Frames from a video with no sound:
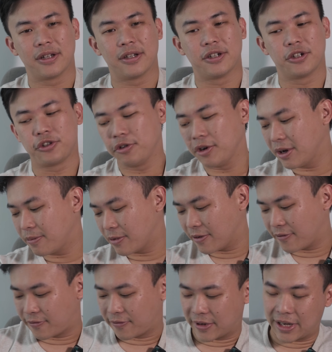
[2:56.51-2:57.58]
Shooting
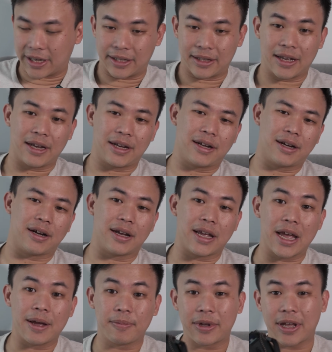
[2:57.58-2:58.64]
with a Leica
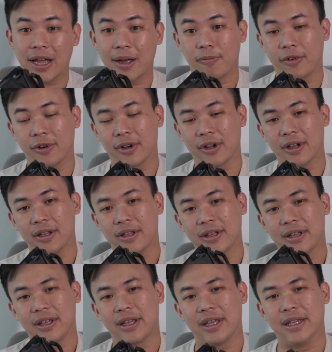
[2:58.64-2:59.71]
M camera
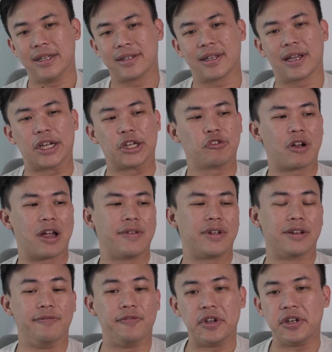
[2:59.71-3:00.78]
is like
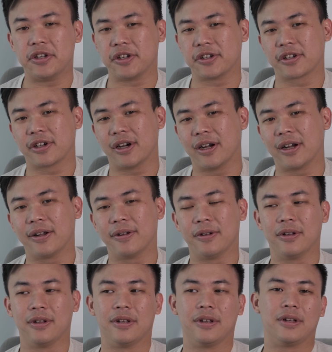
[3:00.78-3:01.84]
driving a vintage car.
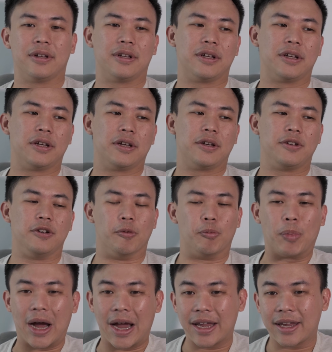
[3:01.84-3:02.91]
You're
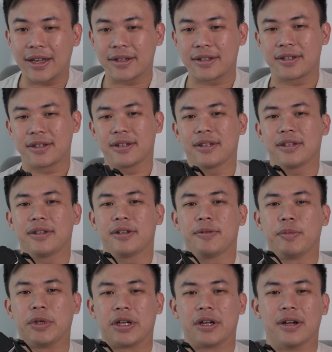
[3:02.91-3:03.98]
buying it
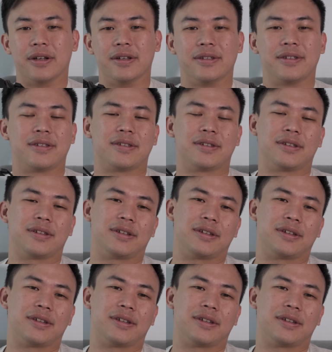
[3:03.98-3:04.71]
because,